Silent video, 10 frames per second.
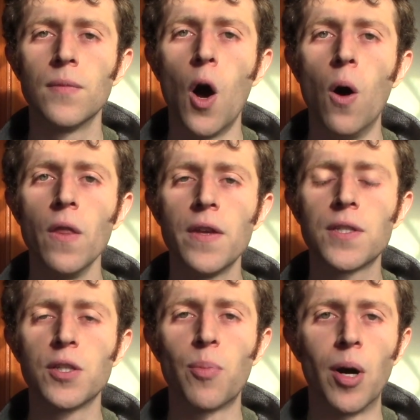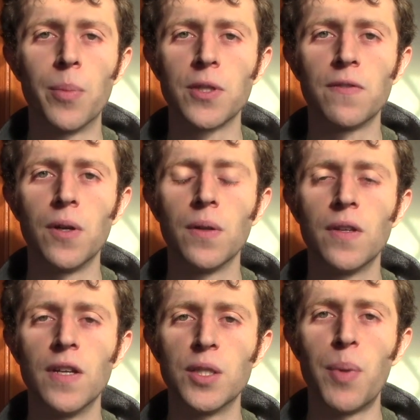All this is purposeful,
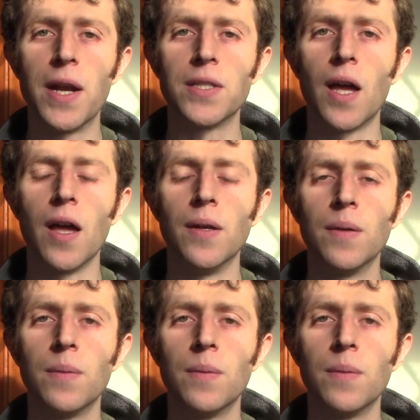is by design.